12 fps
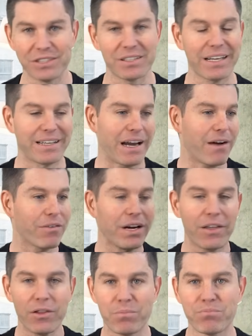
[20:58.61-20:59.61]
just like
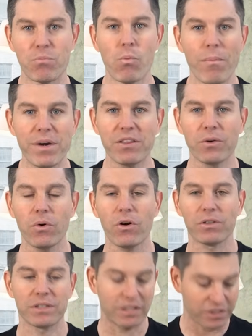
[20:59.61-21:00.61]
every other woman in the
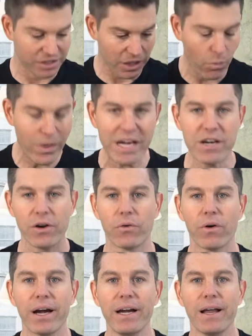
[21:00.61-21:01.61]
world, just like we do,
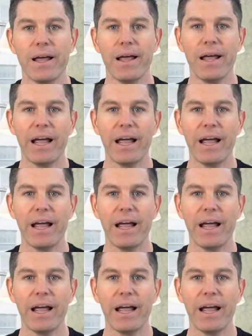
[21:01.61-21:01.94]
right?